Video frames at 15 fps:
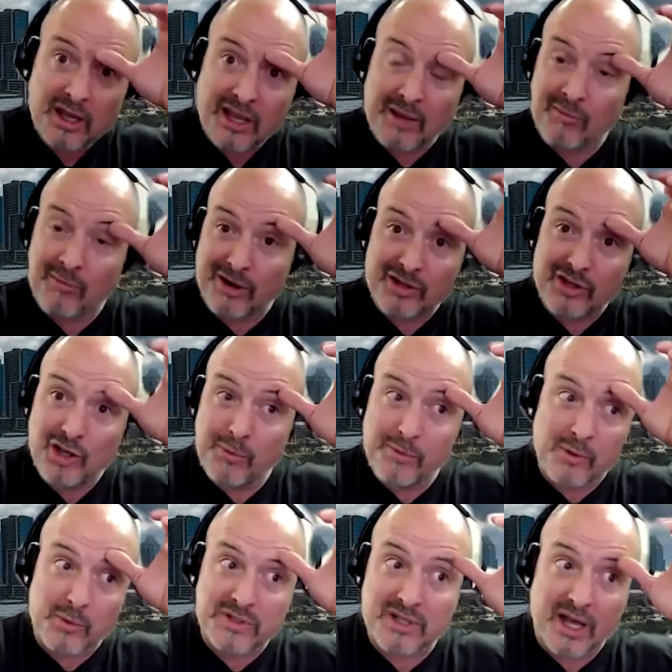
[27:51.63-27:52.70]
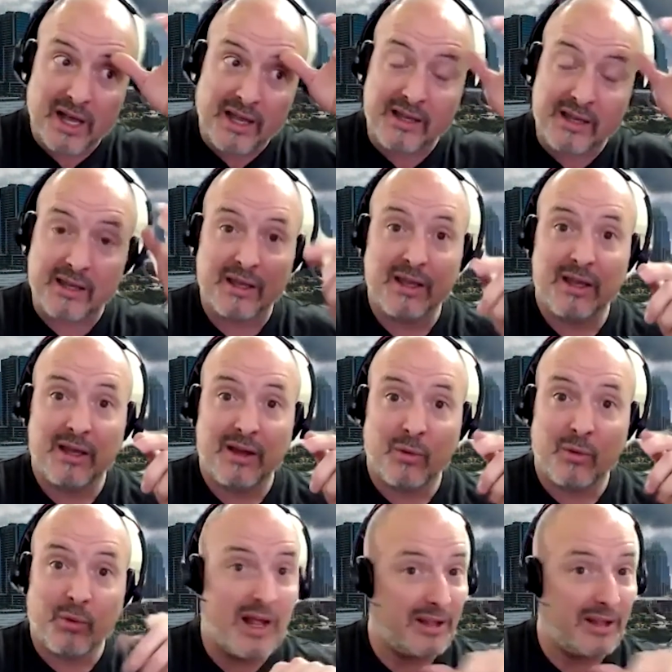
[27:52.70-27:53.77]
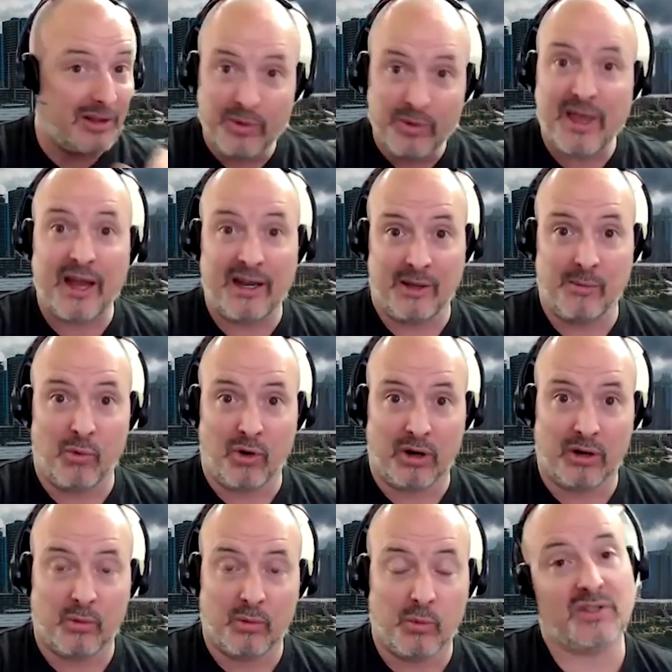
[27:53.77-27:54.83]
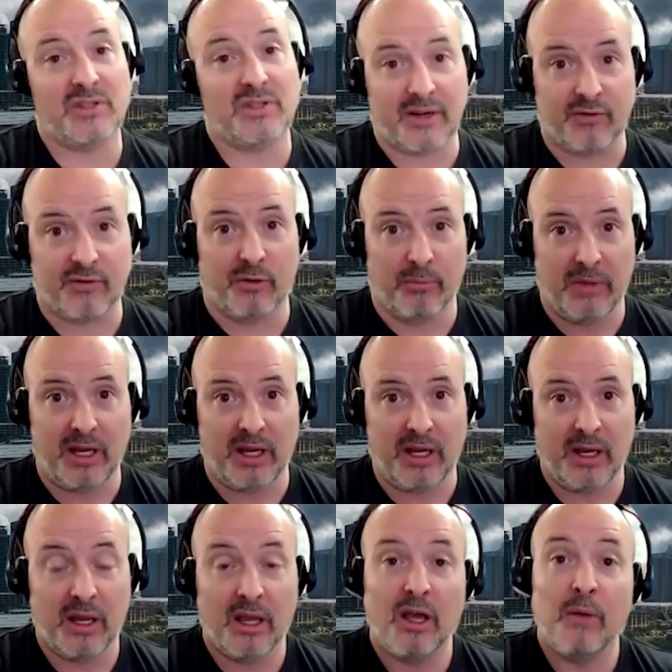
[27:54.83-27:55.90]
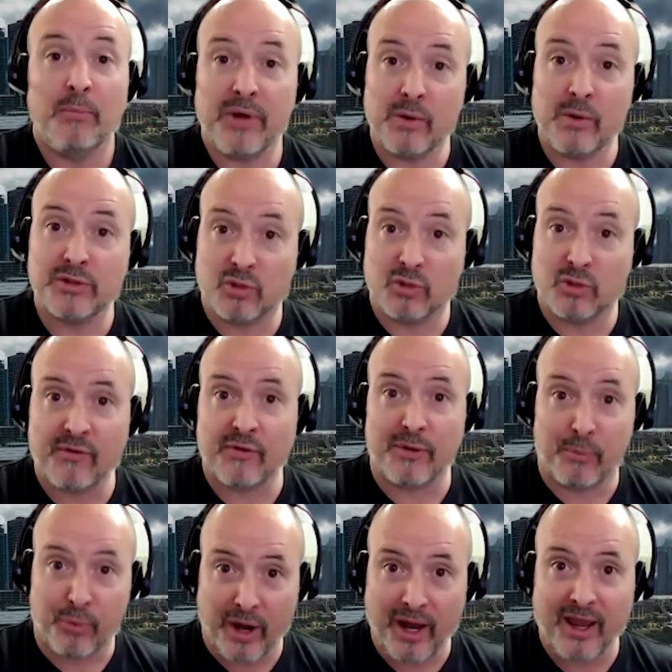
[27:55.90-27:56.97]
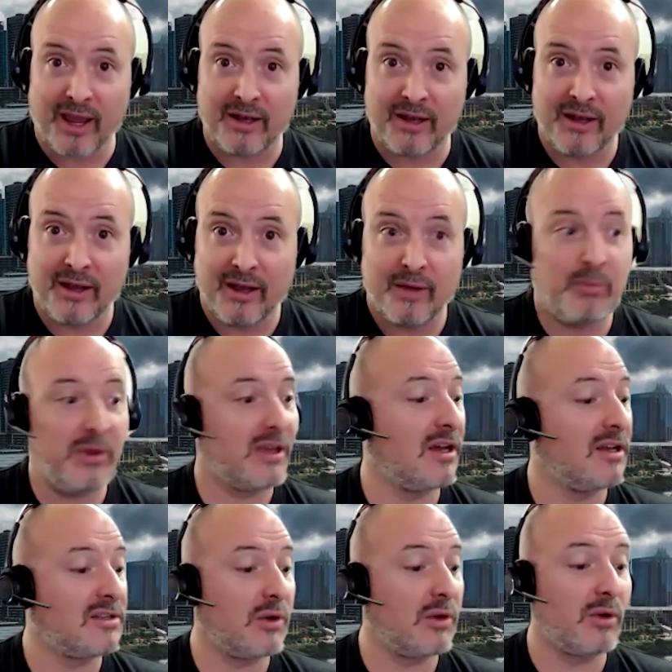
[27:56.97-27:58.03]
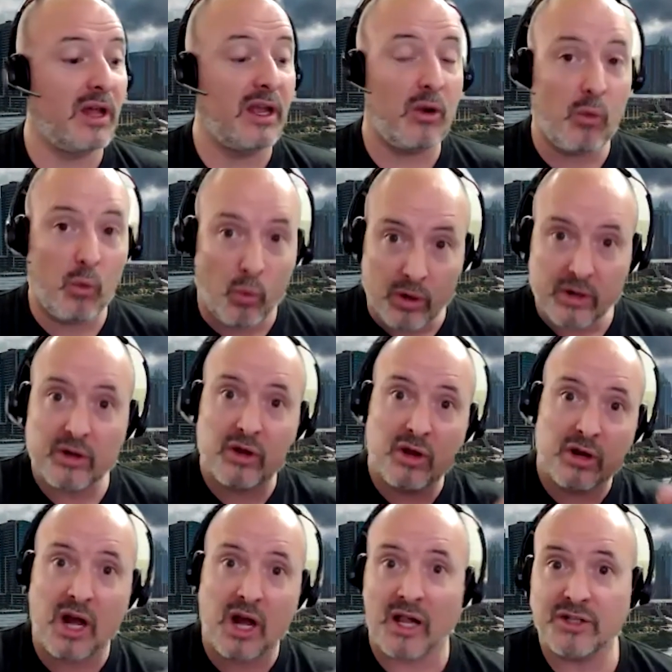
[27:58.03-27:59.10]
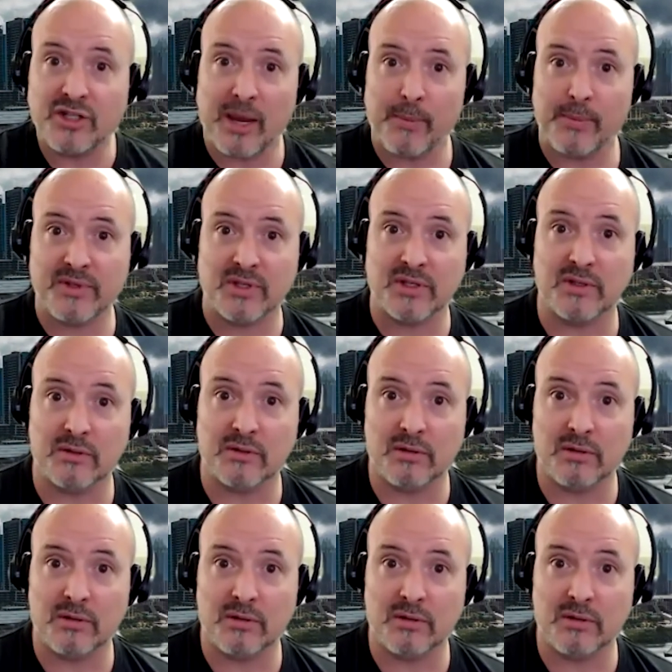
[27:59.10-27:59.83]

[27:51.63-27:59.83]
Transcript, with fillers: And Mark Cuban was like, we're not doing that anymore, which sucked for me. But it was great for the brand because they were like, we're going to go to college campuses.